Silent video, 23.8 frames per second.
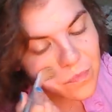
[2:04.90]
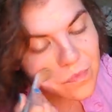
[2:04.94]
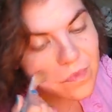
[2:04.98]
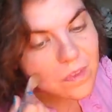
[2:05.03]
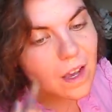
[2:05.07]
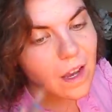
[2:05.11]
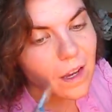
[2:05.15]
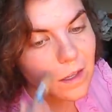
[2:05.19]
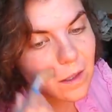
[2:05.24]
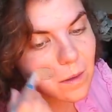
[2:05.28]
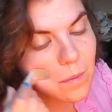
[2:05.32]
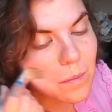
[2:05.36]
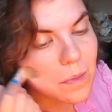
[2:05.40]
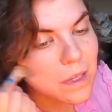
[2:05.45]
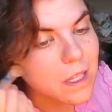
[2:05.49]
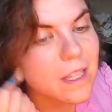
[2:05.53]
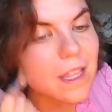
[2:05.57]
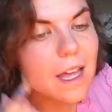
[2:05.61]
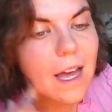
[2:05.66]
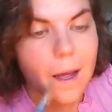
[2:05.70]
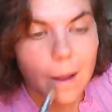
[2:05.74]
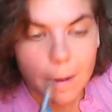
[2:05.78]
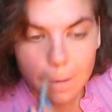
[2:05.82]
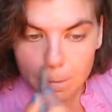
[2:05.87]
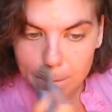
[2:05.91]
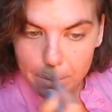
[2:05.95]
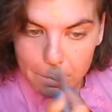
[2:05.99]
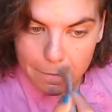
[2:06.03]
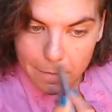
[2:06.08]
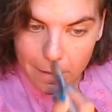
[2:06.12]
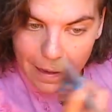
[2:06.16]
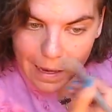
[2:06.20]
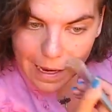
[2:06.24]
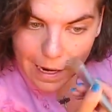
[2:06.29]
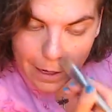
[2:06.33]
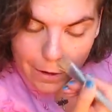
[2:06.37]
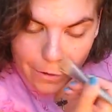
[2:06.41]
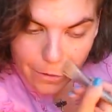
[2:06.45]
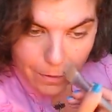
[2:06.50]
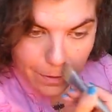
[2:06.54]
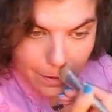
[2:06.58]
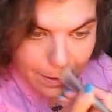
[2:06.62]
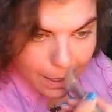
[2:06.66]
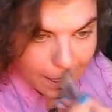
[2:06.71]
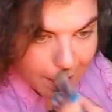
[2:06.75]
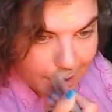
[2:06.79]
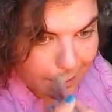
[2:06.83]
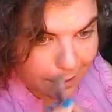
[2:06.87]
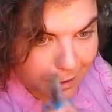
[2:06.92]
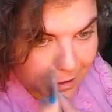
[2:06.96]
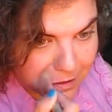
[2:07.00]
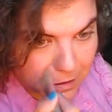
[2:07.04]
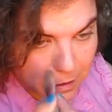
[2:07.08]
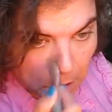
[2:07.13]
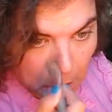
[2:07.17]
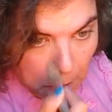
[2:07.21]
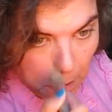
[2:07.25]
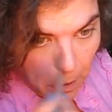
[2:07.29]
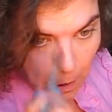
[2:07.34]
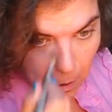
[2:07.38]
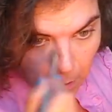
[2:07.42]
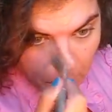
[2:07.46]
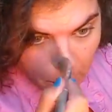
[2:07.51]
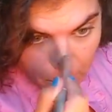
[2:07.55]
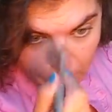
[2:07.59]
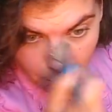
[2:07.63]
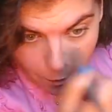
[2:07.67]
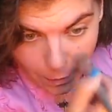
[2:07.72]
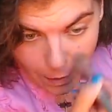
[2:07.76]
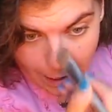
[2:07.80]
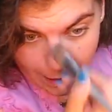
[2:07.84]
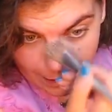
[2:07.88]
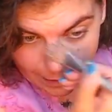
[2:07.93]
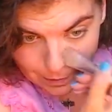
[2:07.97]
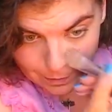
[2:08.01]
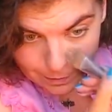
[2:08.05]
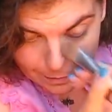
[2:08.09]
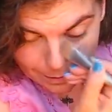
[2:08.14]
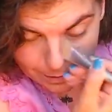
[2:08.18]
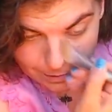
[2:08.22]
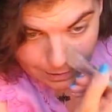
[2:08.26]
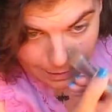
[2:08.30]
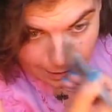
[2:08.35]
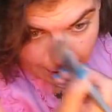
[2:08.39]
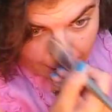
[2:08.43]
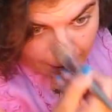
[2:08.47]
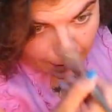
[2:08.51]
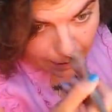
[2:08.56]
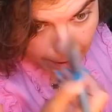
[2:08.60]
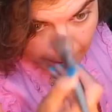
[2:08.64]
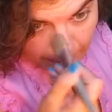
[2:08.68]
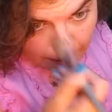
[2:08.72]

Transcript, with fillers: I can be that heroin addict who miraculously,